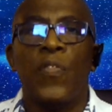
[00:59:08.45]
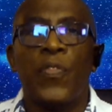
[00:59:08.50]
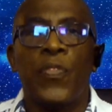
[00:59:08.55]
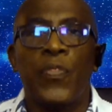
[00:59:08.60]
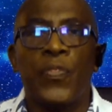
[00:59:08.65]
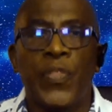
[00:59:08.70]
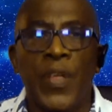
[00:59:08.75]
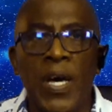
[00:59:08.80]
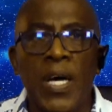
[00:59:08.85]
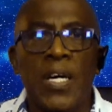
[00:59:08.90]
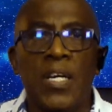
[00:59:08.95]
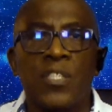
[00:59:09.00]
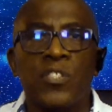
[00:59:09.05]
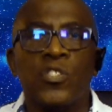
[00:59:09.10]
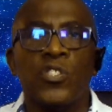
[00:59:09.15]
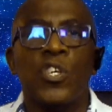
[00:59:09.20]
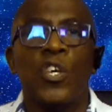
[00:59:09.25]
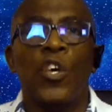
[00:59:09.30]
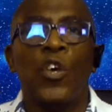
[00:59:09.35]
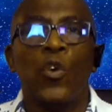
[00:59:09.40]

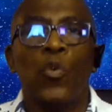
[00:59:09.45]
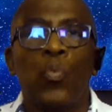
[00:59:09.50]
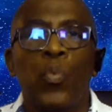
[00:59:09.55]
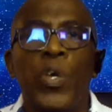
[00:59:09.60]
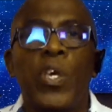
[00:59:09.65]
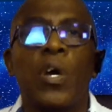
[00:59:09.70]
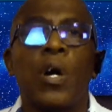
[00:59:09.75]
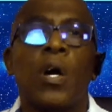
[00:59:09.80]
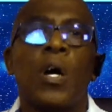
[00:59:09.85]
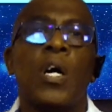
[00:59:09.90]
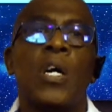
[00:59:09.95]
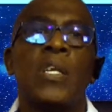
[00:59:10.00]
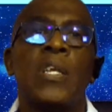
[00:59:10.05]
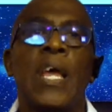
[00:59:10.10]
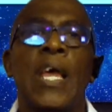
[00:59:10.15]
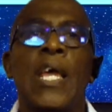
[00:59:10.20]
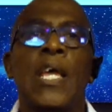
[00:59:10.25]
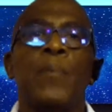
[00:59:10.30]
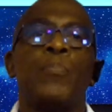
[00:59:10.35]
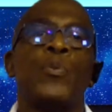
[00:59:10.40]
Thus, we are
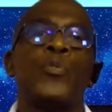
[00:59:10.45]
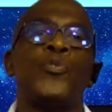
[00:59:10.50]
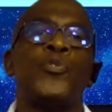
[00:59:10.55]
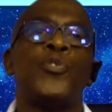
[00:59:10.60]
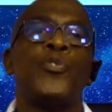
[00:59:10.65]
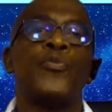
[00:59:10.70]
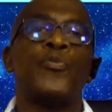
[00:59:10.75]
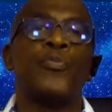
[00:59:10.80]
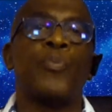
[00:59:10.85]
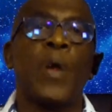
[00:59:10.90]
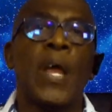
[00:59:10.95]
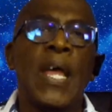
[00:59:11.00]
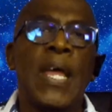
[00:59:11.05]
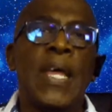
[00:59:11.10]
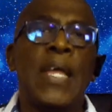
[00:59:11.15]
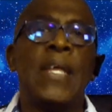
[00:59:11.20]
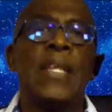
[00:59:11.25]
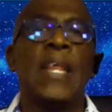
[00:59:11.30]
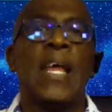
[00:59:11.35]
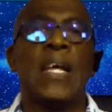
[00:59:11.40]
unable to
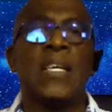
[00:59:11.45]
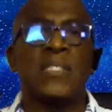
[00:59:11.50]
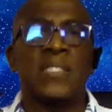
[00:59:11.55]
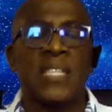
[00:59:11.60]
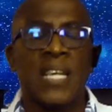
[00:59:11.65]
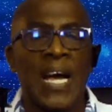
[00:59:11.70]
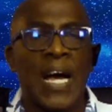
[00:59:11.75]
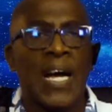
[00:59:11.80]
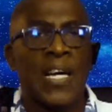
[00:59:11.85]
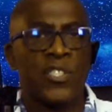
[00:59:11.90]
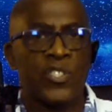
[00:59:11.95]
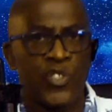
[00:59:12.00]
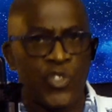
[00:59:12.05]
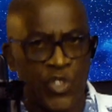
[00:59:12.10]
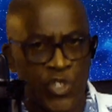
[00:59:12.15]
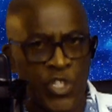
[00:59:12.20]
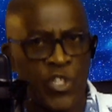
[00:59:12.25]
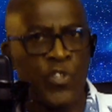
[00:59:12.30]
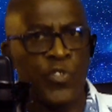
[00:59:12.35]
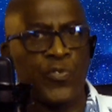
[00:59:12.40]
reign as God's
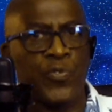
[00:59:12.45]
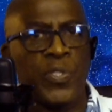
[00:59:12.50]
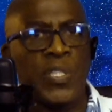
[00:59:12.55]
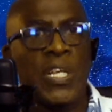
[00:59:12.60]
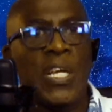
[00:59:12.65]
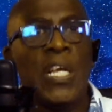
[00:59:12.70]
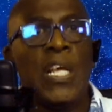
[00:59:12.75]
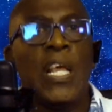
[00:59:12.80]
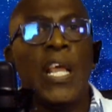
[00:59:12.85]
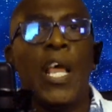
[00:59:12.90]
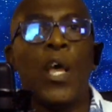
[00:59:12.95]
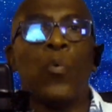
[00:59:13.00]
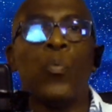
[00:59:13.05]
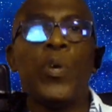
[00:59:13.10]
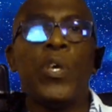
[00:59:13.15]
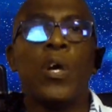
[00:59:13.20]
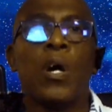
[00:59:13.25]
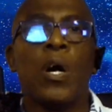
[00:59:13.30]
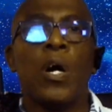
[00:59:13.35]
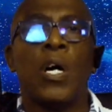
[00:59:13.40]
children, and
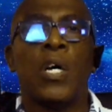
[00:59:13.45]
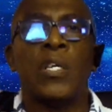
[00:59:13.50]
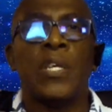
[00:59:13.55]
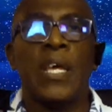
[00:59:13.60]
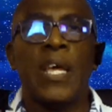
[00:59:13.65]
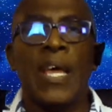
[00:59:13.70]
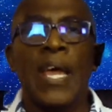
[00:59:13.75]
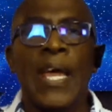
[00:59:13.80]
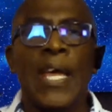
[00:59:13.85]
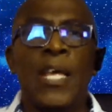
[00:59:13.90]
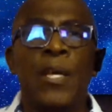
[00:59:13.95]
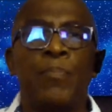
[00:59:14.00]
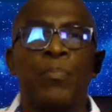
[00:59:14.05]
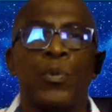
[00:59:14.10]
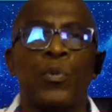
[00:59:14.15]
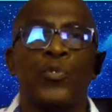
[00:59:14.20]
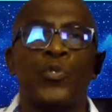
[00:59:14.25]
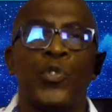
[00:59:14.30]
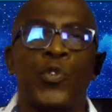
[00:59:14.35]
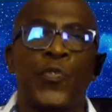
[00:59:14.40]
we are
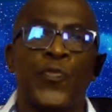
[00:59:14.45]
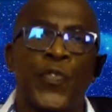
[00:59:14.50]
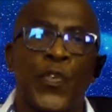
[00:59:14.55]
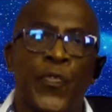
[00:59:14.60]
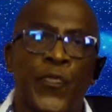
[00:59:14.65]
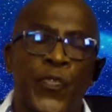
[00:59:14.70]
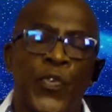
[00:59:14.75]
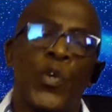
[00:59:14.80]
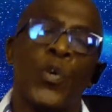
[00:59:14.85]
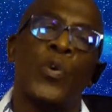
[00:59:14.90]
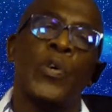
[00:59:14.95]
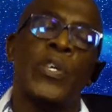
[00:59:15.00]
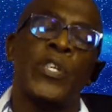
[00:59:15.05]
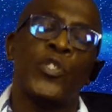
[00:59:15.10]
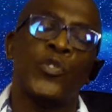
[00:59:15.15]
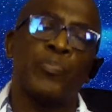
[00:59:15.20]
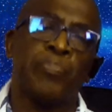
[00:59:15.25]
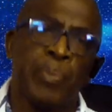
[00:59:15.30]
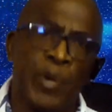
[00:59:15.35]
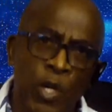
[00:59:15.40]
unable to fulfill
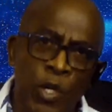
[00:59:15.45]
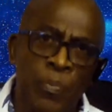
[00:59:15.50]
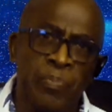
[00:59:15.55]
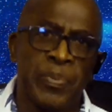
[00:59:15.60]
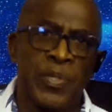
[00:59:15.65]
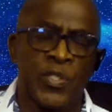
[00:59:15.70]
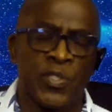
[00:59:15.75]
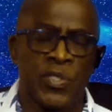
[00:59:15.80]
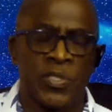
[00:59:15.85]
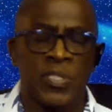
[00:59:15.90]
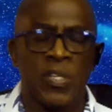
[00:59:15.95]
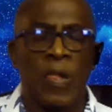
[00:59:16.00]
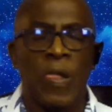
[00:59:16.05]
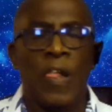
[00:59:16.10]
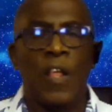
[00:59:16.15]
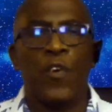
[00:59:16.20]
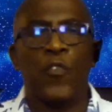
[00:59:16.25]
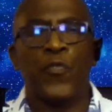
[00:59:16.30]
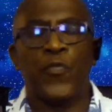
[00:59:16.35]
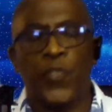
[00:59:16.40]
his purpose
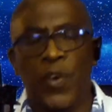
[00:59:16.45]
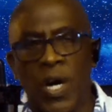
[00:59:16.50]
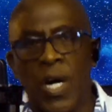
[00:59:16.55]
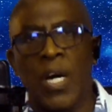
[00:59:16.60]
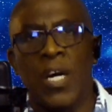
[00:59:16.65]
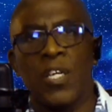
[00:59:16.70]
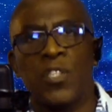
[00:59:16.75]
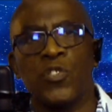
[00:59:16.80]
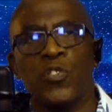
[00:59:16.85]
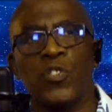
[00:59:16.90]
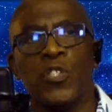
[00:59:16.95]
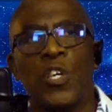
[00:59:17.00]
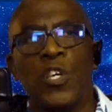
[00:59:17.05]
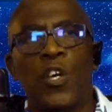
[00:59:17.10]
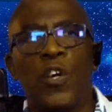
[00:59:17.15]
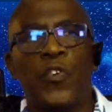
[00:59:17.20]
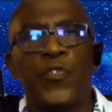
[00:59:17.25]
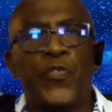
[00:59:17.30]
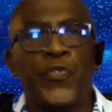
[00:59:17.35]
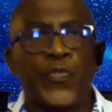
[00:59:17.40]
for us.
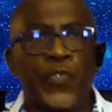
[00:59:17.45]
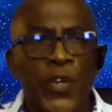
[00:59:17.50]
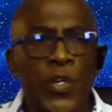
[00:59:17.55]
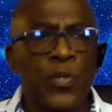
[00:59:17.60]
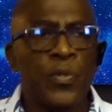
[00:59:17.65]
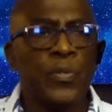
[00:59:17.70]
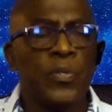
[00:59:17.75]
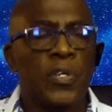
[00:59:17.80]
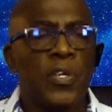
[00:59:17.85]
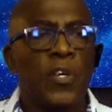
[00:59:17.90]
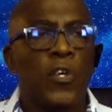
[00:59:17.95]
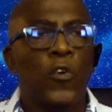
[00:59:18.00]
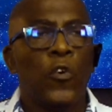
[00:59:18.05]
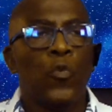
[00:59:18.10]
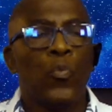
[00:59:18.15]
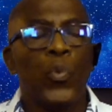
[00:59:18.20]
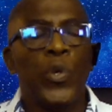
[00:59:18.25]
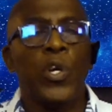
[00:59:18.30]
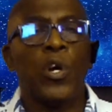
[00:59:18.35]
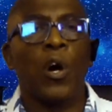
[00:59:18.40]
Folk,
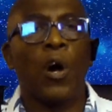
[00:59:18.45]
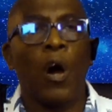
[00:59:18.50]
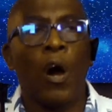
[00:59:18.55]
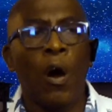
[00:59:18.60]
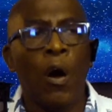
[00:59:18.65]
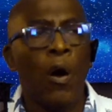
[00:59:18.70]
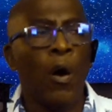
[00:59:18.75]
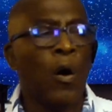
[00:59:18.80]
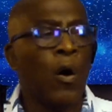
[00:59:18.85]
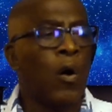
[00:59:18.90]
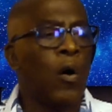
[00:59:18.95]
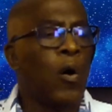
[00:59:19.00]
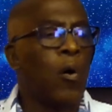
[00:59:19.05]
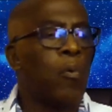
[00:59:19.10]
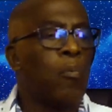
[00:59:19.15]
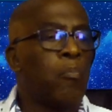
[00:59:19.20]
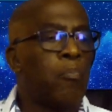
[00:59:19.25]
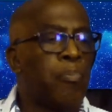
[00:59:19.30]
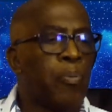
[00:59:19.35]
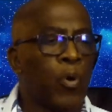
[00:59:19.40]
we are all
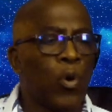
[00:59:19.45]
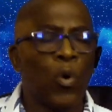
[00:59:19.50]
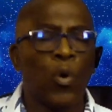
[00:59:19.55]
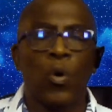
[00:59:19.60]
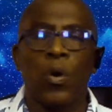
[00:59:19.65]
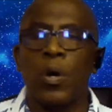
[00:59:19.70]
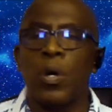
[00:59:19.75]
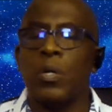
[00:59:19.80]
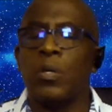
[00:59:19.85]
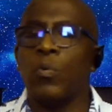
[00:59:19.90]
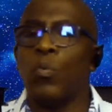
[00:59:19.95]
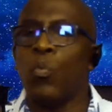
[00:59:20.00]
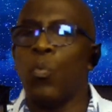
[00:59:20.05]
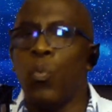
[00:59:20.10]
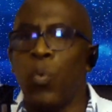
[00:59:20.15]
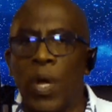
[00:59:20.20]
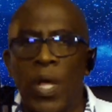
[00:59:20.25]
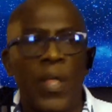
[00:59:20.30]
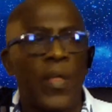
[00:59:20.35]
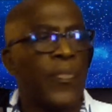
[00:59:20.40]

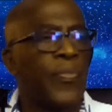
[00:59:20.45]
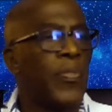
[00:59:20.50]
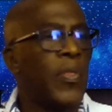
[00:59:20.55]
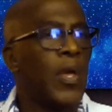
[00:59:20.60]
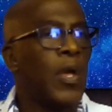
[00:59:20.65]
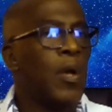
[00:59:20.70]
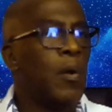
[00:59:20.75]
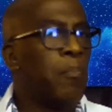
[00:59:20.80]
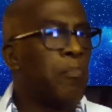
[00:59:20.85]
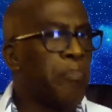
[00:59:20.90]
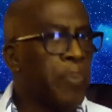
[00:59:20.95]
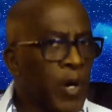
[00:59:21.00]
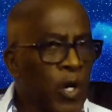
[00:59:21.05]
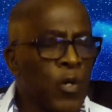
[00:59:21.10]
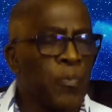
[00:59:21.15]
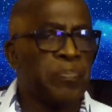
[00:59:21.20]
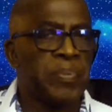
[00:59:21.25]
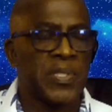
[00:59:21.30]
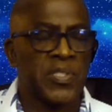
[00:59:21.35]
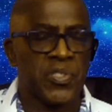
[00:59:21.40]
born with
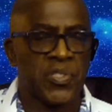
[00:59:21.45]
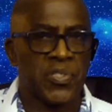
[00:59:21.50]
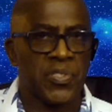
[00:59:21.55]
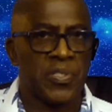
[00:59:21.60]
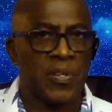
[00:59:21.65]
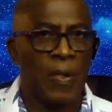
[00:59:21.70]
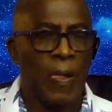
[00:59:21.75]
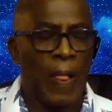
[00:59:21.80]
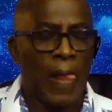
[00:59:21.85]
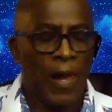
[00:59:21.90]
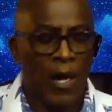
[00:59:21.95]
purpose.